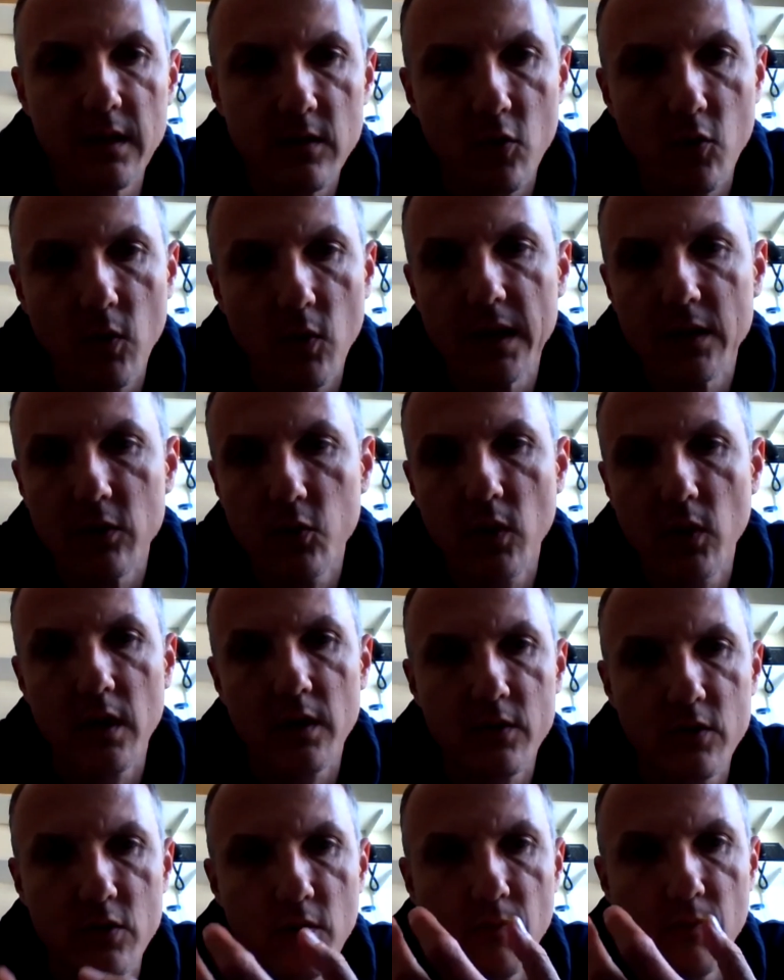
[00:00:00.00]
So what were
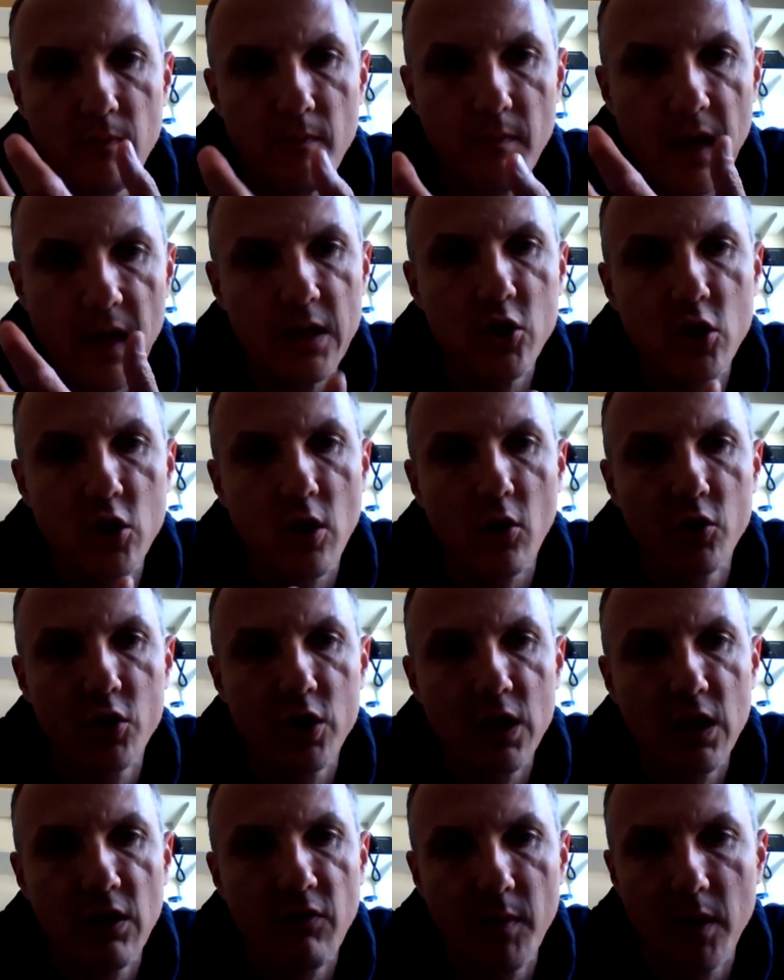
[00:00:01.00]
the major
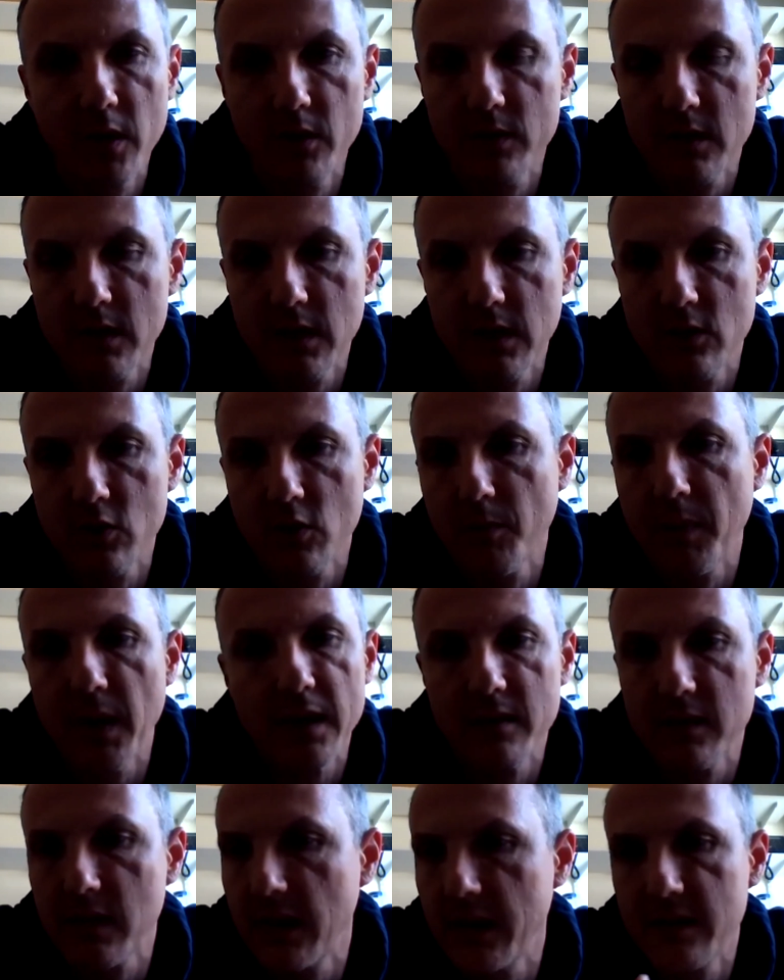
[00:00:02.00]
achievements in the
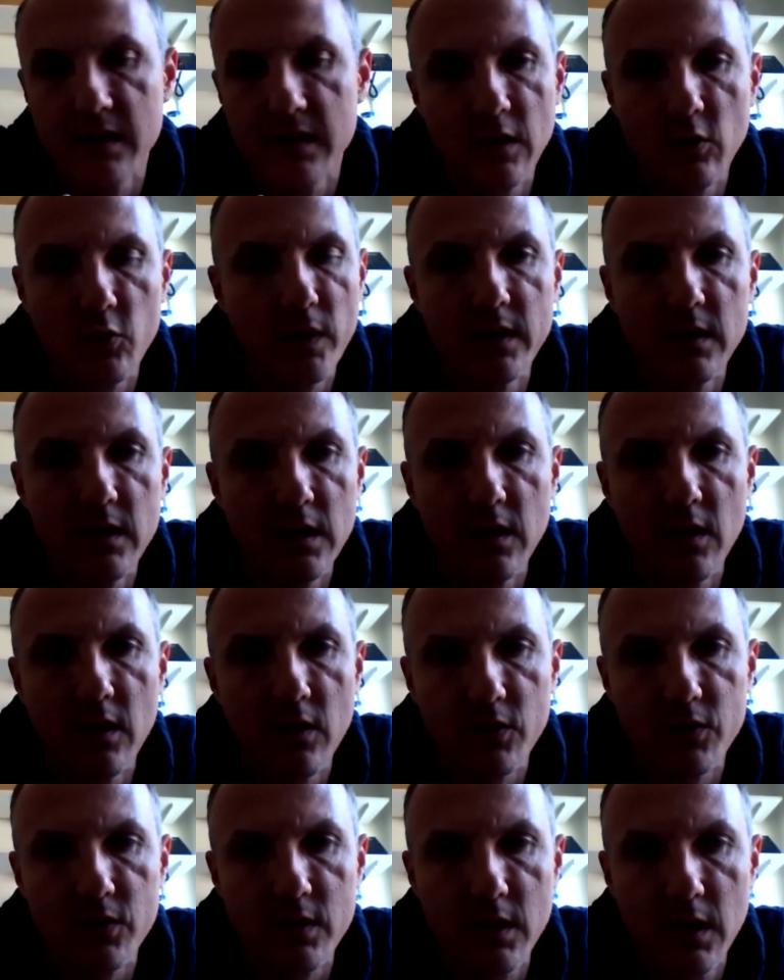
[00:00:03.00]
past, let's say, 20
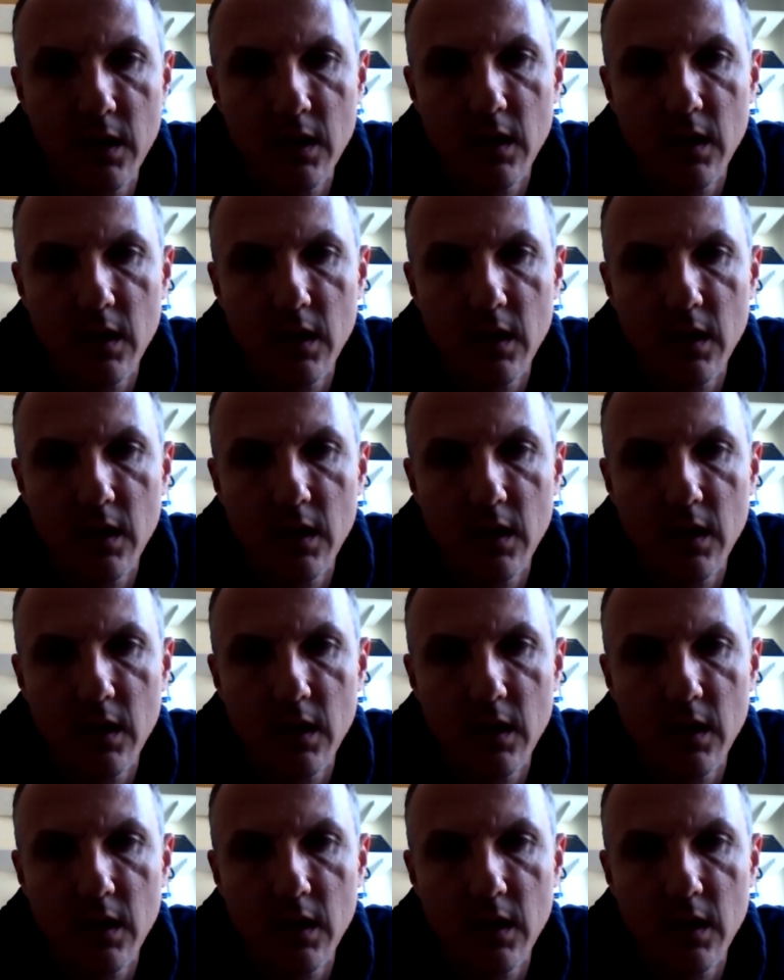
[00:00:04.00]
years?